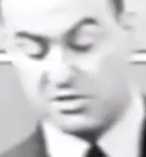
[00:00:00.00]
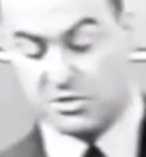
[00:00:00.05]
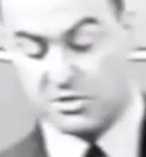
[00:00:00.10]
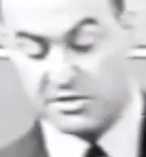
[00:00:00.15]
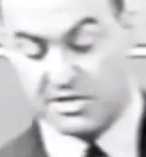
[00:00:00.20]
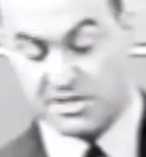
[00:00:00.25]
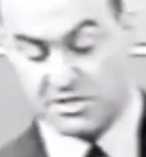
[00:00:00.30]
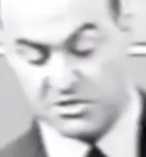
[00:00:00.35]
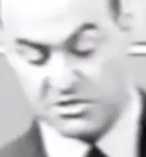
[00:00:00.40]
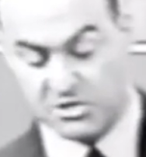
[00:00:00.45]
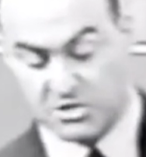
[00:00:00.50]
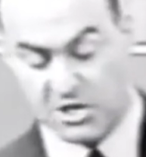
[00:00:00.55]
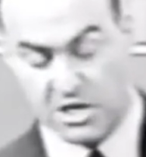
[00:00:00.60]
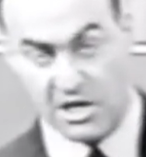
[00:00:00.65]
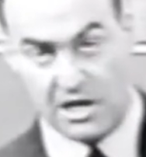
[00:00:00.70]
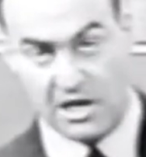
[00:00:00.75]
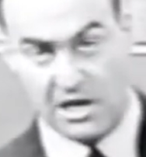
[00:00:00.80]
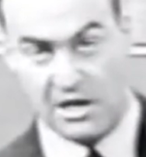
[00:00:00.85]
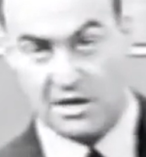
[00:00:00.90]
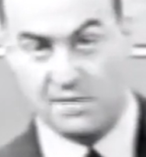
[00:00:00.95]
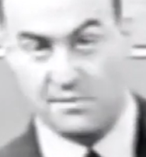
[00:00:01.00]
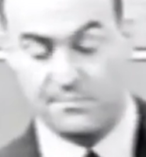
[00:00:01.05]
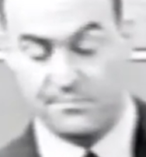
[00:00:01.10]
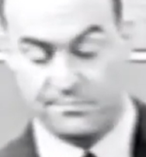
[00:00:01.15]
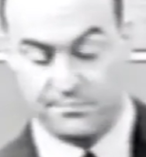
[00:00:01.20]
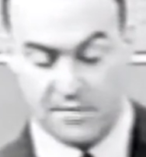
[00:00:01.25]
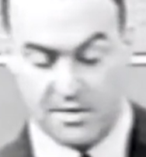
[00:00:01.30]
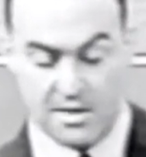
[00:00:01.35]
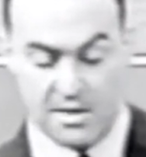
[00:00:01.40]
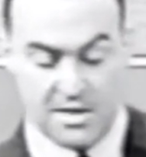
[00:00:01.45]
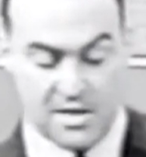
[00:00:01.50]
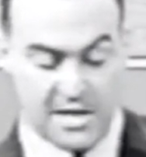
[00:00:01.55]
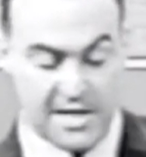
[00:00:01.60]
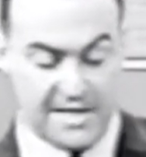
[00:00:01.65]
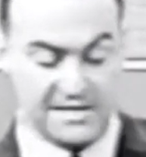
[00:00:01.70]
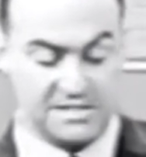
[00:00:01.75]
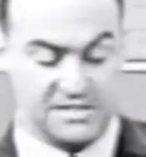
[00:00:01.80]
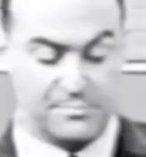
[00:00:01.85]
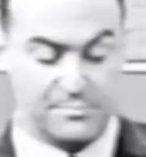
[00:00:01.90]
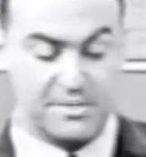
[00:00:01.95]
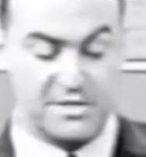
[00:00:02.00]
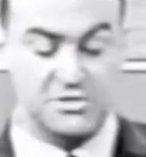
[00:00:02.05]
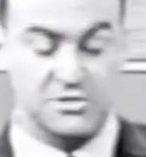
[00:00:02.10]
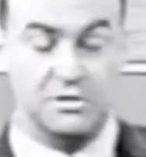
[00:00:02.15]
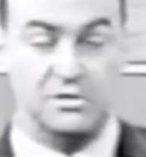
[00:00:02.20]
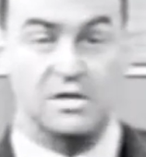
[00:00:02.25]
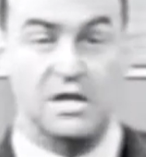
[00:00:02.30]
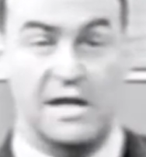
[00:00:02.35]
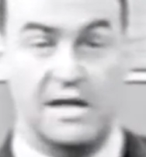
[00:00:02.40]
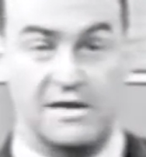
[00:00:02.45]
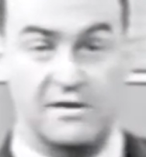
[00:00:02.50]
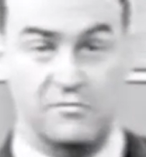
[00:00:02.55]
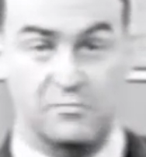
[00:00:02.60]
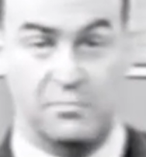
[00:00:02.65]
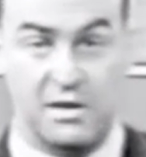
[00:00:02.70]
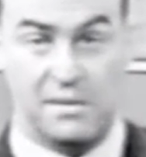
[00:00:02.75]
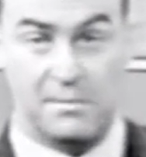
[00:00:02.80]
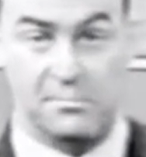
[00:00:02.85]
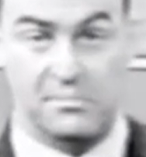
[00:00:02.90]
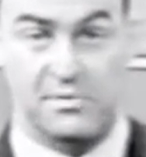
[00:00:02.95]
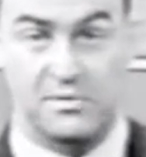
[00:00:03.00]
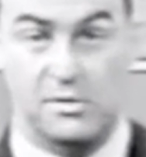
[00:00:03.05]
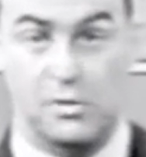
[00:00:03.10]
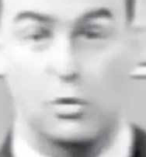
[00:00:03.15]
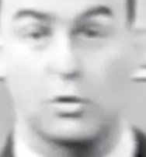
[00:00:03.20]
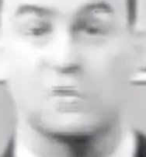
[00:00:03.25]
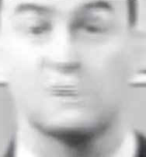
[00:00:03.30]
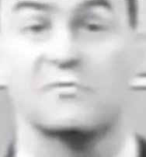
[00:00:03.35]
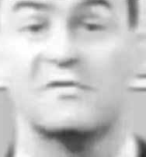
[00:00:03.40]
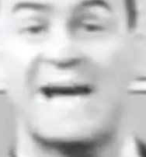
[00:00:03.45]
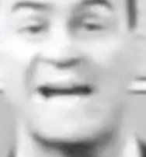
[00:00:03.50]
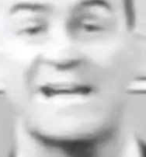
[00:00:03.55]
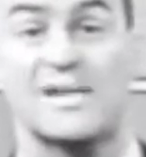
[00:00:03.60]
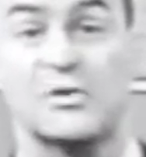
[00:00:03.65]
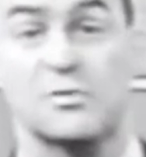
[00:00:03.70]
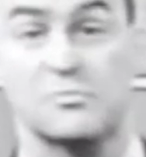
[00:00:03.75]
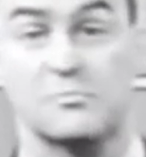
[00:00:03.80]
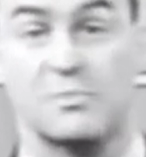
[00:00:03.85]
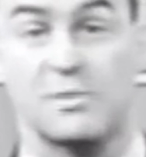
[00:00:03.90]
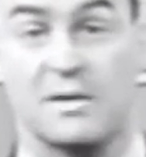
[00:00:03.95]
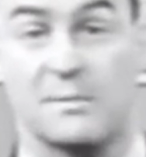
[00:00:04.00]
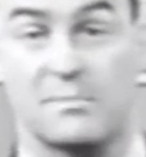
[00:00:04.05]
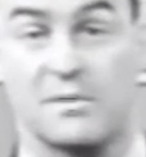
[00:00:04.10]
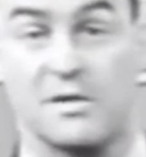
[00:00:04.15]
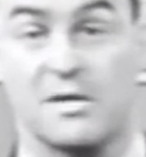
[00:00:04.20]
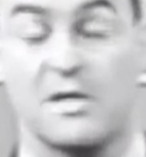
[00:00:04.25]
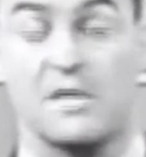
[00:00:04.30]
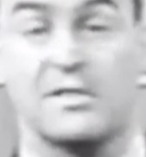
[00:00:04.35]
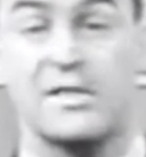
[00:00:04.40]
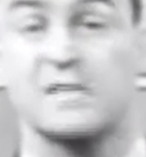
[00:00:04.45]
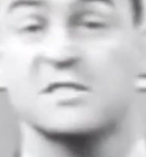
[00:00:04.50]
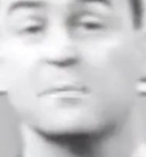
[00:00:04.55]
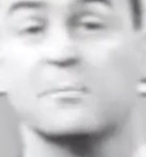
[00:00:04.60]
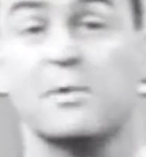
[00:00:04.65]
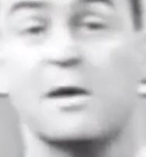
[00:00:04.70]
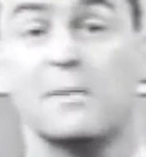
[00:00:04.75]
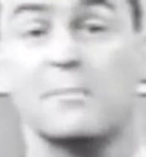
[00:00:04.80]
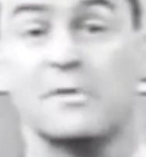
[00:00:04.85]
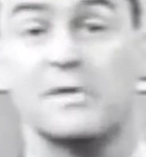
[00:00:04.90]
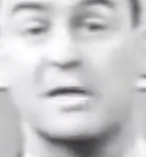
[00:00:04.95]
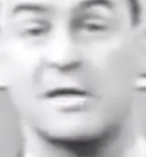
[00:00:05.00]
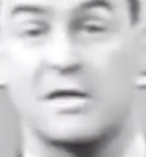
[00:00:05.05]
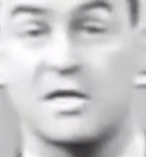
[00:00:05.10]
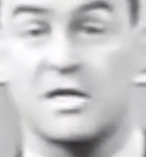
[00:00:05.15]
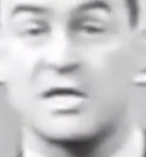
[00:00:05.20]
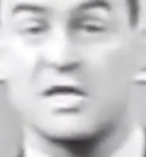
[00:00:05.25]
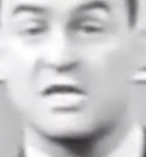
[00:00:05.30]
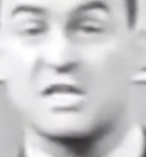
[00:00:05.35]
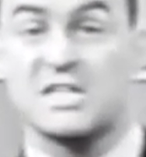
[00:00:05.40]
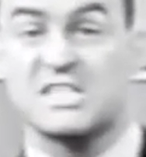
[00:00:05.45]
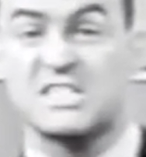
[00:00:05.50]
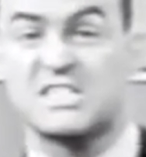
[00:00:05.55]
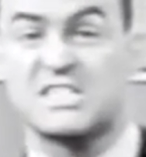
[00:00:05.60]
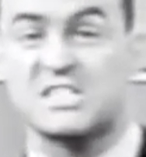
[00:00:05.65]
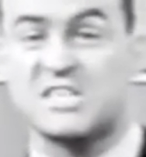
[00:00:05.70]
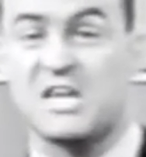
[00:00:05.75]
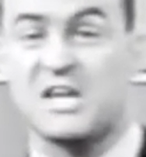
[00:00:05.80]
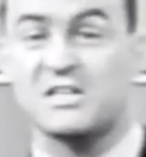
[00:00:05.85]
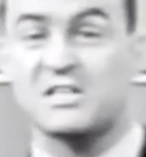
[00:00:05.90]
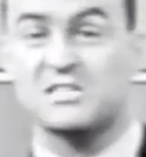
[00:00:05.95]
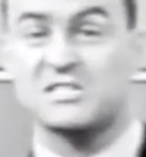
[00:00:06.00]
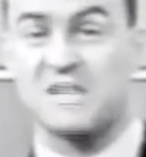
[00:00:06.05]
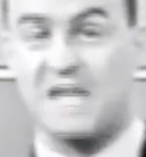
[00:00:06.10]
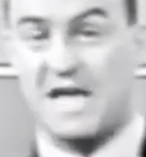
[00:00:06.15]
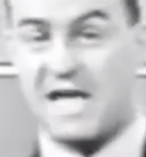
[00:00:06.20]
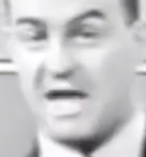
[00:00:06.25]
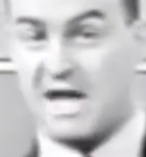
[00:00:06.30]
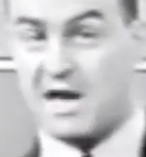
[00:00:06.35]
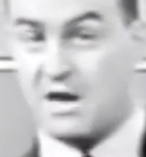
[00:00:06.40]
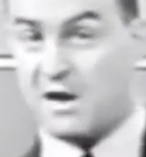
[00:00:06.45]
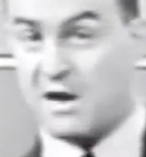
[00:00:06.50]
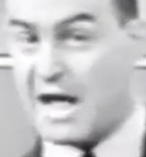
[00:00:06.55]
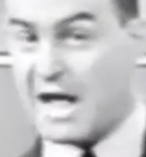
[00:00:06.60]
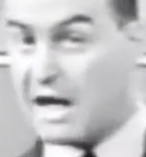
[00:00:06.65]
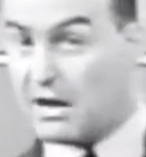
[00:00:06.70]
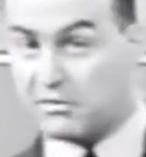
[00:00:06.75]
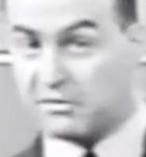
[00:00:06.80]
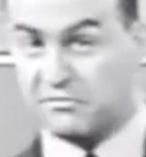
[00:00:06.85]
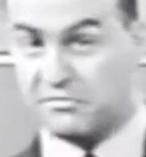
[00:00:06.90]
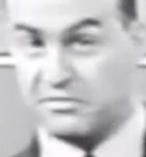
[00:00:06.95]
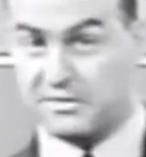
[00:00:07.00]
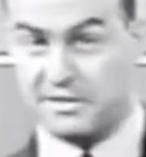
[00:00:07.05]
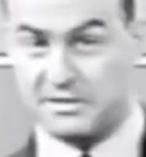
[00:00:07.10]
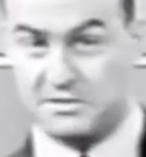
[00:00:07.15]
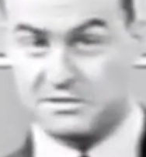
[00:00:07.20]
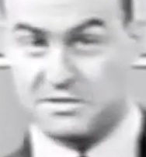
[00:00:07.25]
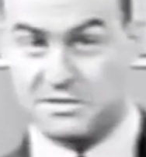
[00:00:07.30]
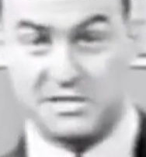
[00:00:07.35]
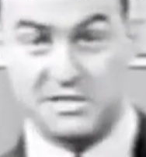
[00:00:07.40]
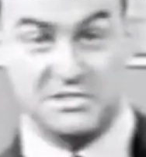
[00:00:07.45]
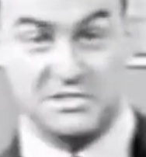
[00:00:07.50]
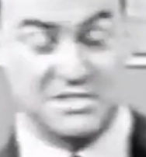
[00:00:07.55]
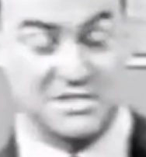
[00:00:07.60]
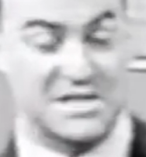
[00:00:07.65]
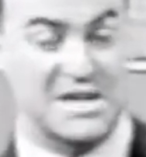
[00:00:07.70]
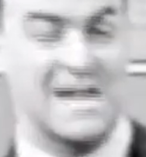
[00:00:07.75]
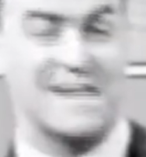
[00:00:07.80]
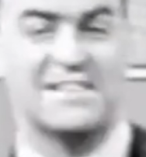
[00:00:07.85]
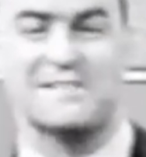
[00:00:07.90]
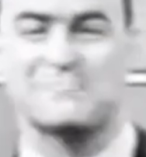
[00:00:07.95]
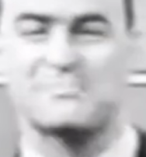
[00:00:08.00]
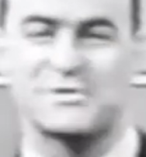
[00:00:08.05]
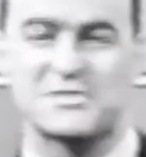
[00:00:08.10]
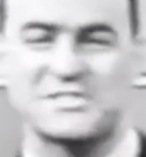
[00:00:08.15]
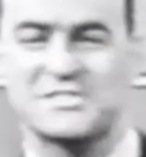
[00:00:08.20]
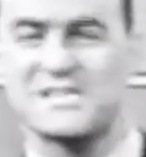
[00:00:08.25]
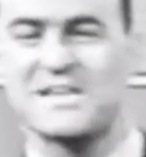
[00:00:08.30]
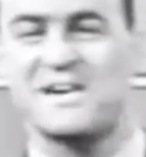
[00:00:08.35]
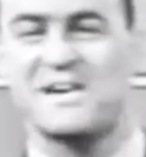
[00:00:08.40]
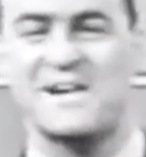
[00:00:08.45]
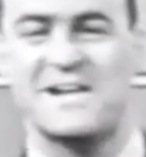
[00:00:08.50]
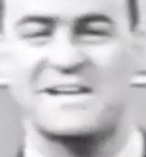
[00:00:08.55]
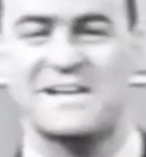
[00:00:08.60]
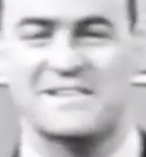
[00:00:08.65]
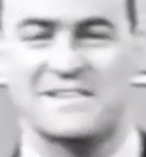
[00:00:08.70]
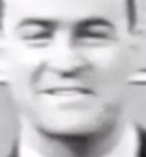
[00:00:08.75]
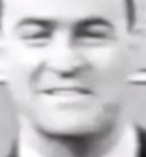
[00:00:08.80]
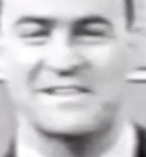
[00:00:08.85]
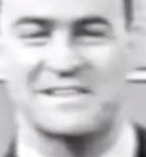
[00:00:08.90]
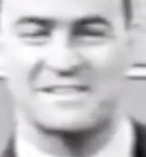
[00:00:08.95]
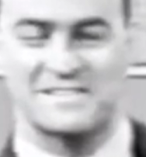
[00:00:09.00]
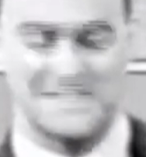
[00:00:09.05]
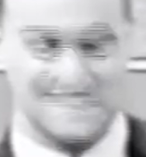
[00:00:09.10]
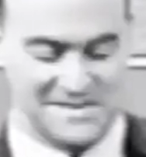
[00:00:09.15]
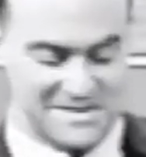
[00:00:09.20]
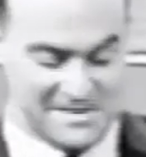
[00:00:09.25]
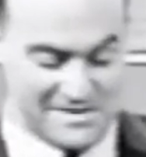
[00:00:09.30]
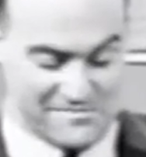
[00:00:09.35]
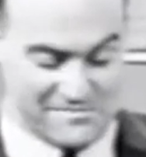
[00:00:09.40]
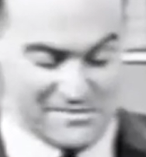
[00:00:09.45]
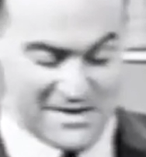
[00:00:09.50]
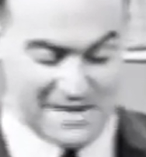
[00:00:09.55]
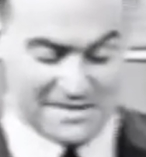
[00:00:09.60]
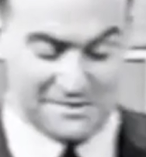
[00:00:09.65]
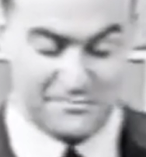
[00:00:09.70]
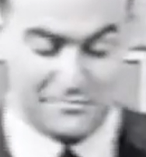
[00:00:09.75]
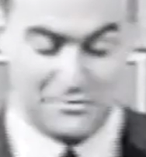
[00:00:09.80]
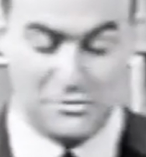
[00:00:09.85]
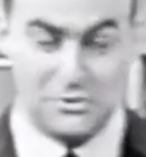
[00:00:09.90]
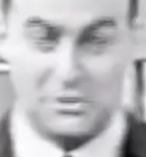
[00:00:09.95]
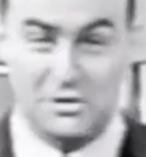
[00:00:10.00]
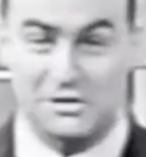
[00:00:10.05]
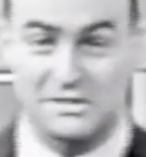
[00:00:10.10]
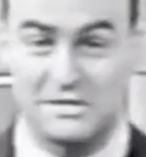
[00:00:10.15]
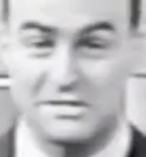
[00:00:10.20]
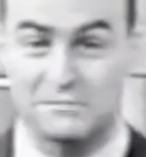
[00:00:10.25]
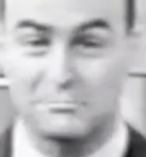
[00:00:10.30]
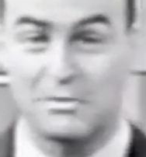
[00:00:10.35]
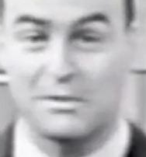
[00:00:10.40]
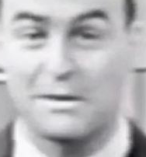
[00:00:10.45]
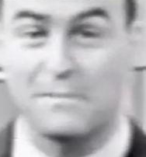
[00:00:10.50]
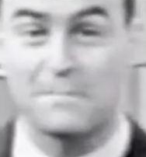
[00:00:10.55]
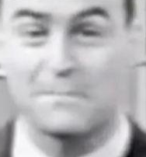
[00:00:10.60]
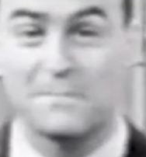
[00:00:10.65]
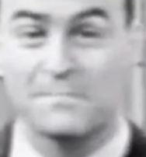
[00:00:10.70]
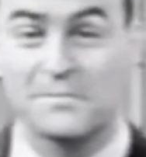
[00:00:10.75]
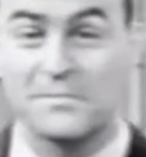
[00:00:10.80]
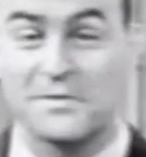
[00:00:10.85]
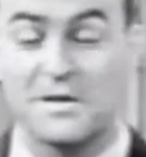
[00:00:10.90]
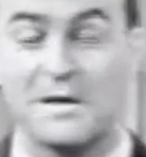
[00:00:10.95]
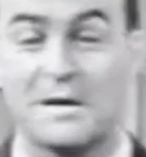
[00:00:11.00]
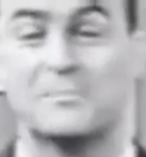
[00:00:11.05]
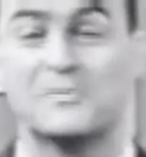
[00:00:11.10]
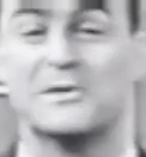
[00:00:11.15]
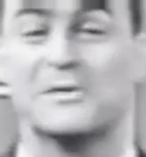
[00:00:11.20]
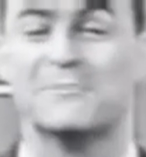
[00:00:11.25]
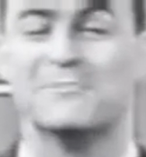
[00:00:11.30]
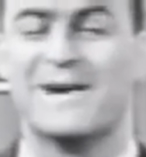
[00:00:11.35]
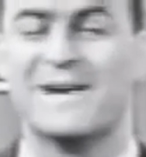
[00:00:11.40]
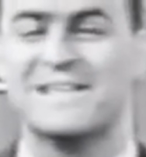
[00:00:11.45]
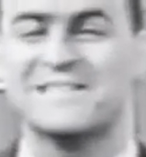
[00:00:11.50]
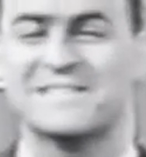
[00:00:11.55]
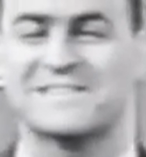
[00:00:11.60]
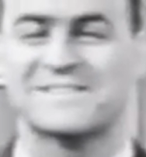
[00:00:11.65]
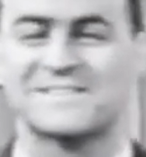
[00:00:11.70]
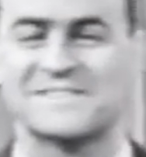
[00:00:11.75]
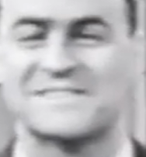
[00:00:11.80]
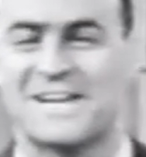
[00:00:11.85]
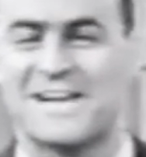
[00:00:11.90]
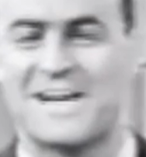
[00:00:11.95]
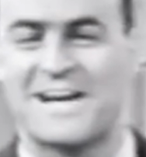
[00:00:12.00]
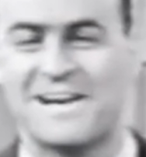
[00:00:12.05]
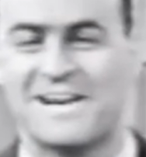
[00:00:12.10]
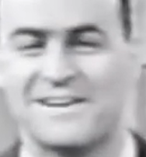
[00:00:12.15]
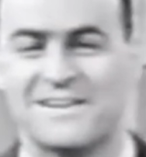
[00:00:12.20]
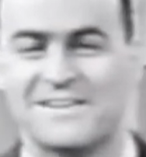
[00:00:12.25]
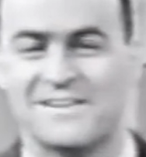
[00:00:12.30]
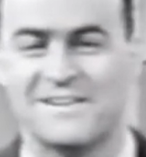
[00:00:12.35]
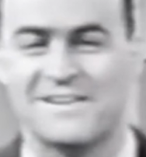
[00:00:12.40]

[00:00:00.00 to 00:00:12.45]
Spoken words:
to this jar a special kind of pump called a vacuum pump. There's a pump that sucks air out of things. It isn't the kind that pushes air into things. In fact, if you hook this pump up to your bicycle tire,